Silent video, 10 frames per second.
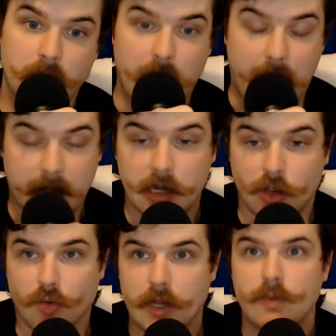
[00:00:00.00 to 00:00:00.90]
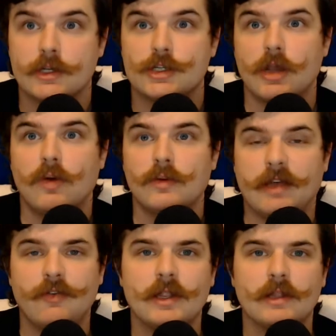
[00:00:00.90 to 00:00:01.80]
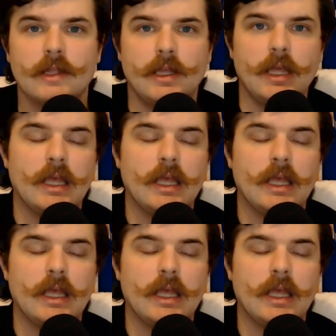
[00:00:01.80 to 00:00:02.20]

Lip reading: I can agree with Joe, definitely.